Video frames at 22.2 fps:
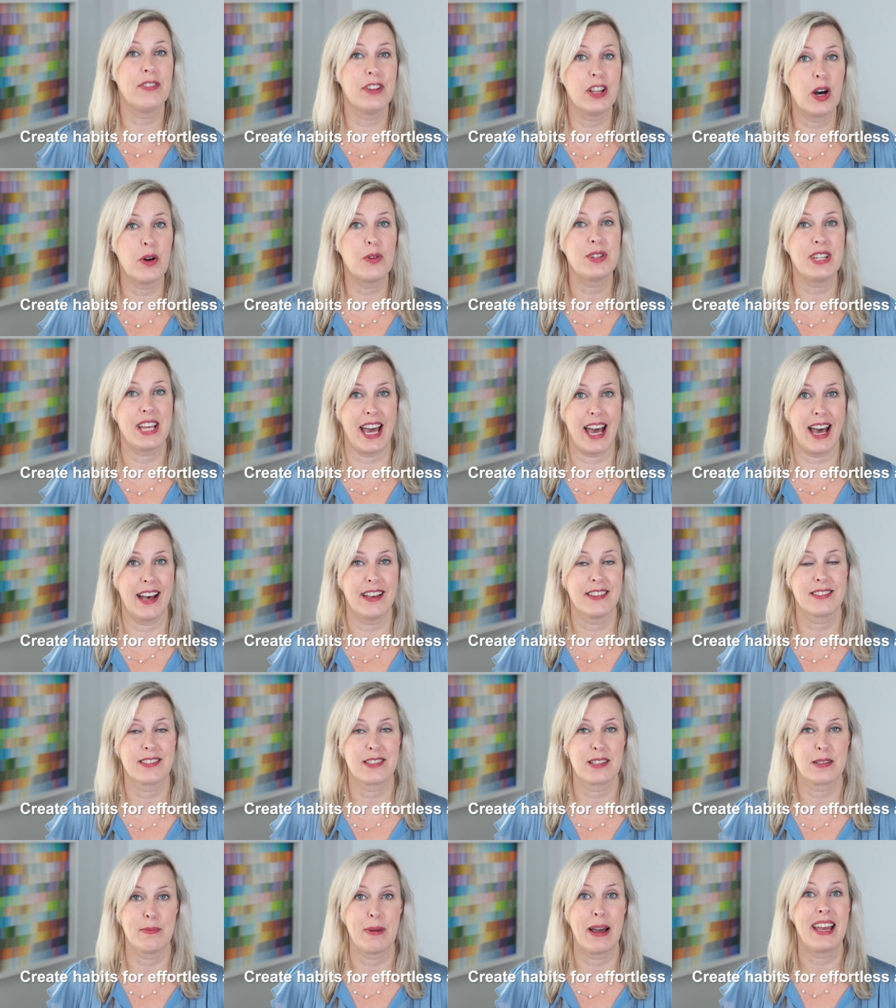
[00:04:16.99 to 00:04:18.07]
flow
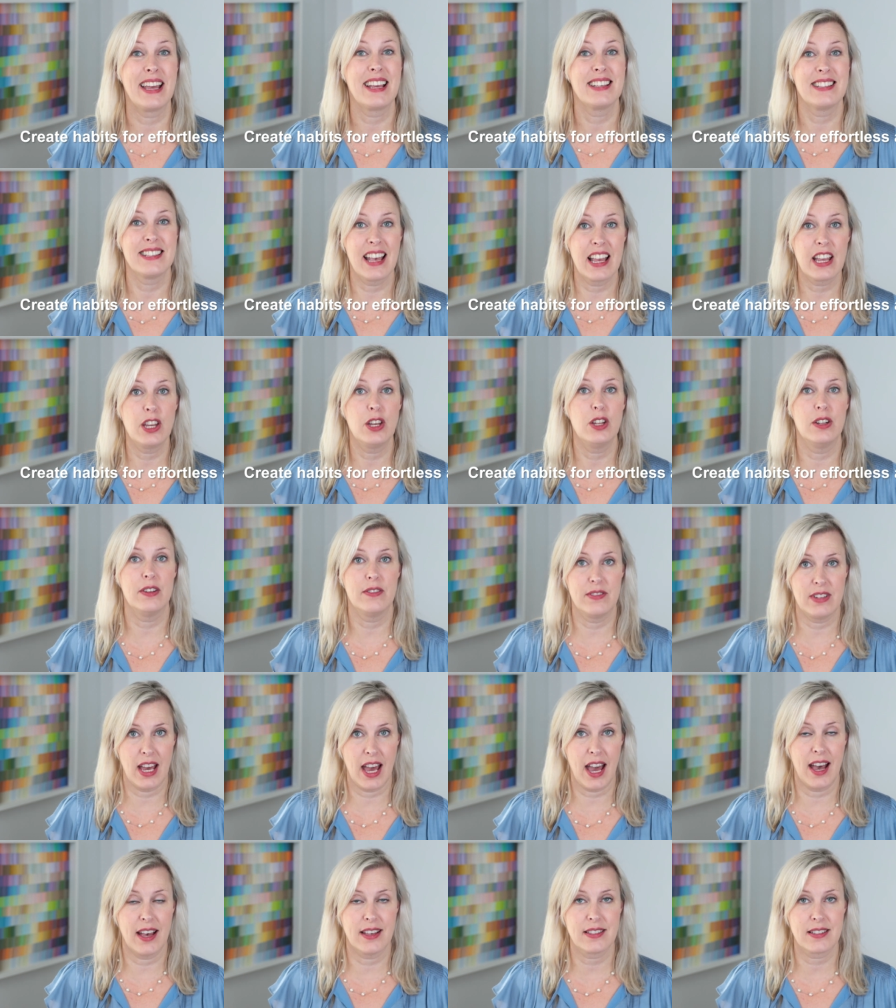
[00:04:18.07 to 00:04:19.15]
tasks, my executive
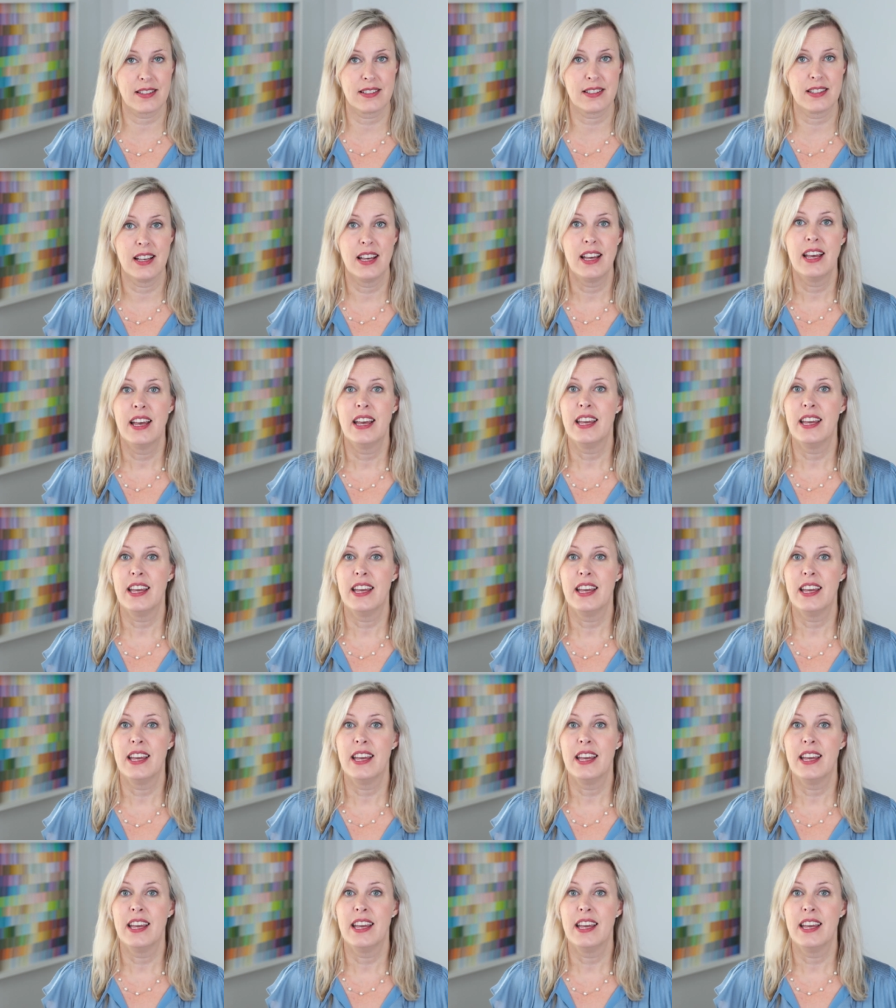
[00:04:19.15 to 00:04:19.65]
tasks,